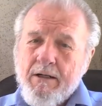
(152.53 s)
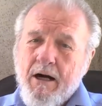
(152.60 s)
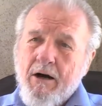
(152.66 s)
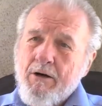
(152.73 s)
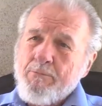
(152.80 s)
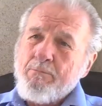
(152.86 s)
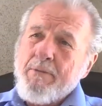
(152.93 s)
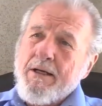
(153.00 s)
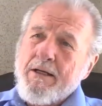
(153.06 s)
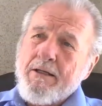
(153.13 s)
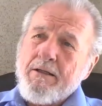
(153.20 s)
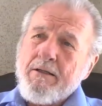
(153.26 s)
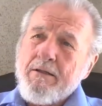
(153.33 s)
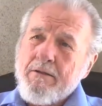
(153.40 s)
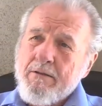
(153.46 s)
on
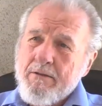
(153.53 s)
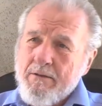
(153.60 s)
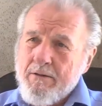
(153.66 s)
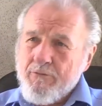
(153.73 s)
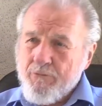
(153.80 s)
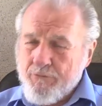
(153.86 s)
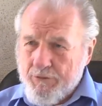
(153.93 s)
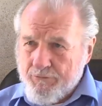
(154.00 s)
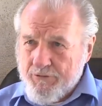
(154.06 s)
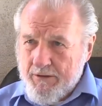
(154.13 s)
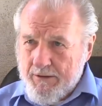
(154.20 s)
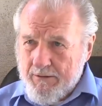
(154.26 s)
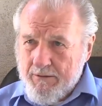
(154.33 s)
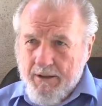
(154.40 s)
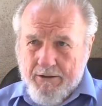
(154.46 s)
May
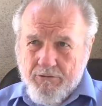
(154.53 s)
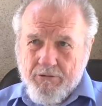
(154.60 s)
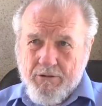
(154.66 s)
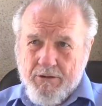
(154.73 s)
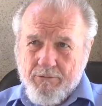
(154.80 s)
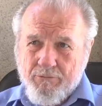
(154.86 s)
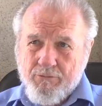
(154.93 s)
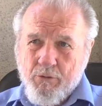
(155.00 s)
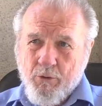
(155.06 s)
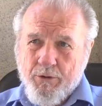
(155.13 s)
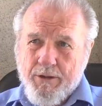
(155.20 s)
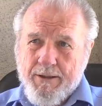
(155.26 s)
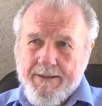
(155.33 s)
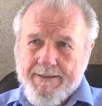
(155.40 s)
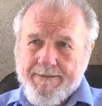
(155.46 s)
15,
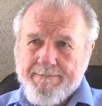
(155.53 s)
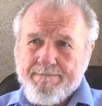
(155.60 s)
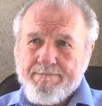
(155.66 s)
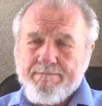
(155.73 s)
1948.